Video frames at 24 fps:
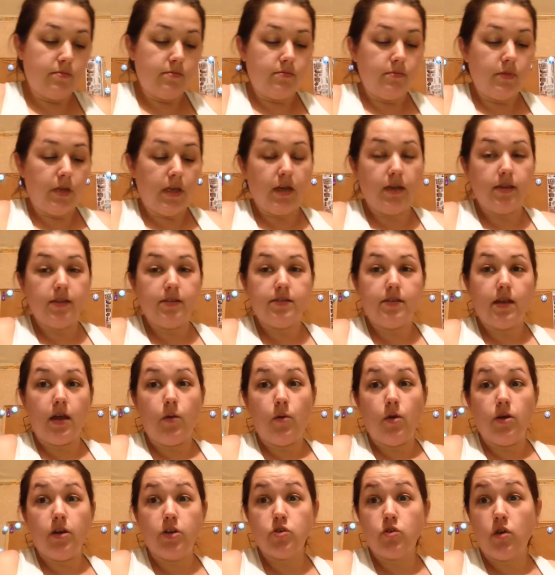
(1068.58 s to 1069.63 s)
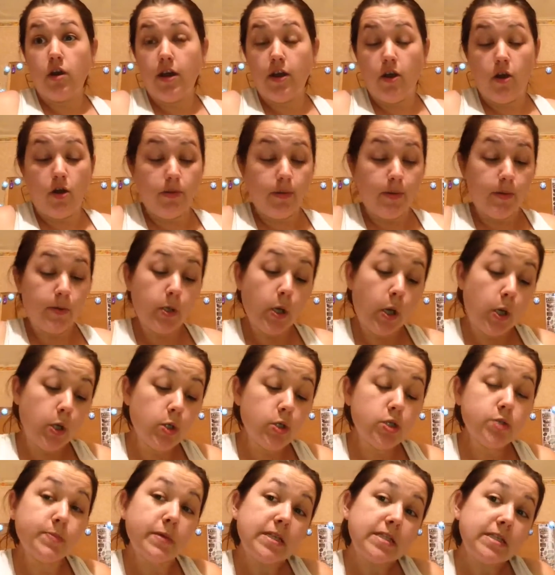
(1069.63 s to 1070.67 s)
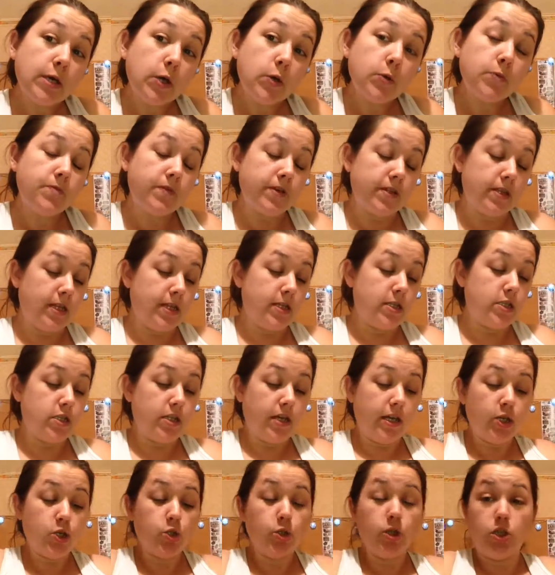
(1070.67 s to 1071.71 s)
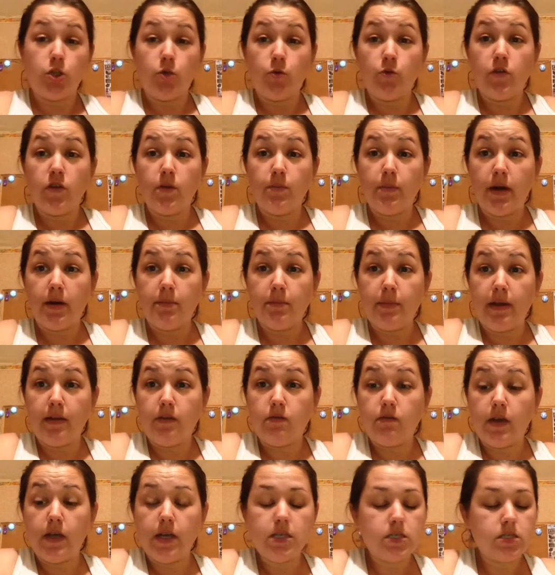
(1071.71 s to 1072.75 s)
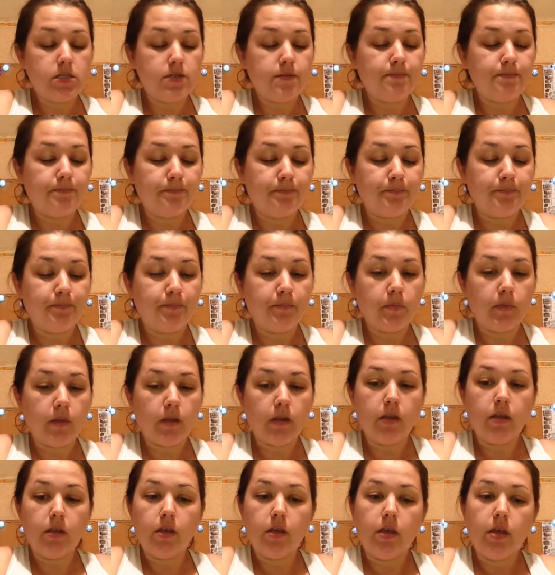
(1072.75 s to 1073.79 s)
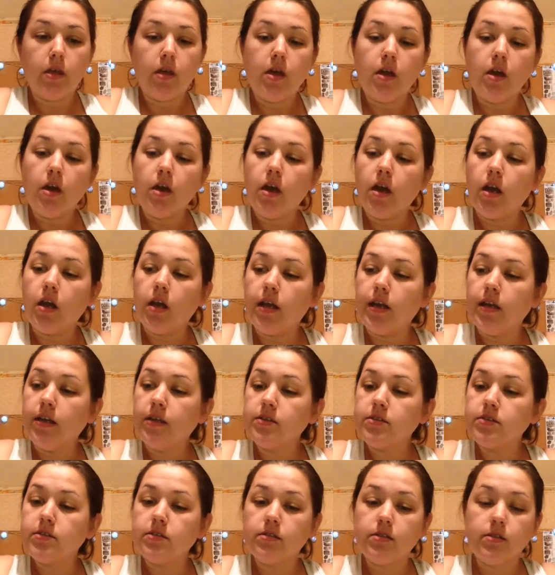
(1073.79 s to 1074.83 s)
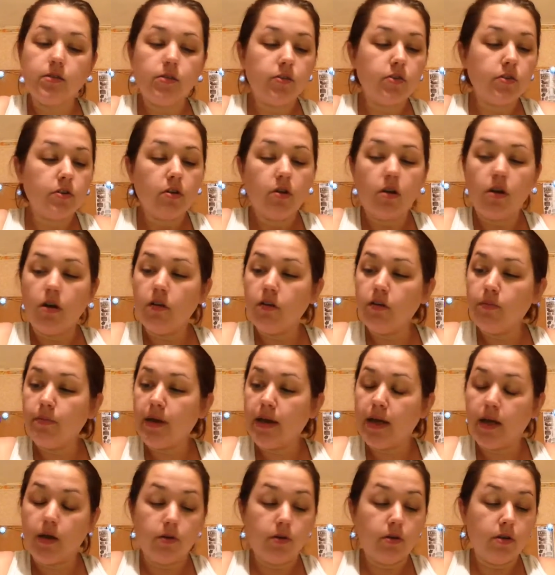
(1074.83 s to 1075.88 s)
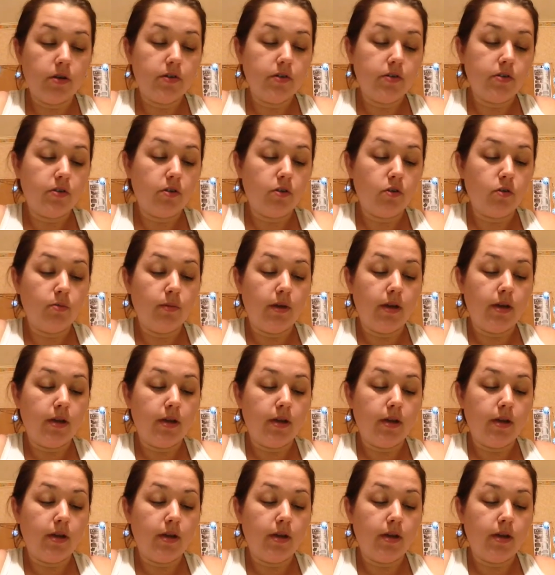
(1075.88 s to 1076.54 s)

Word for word: because I want to try all these colors myself. I'd like to actually use them on my face. Alright, those are all the powders, and oh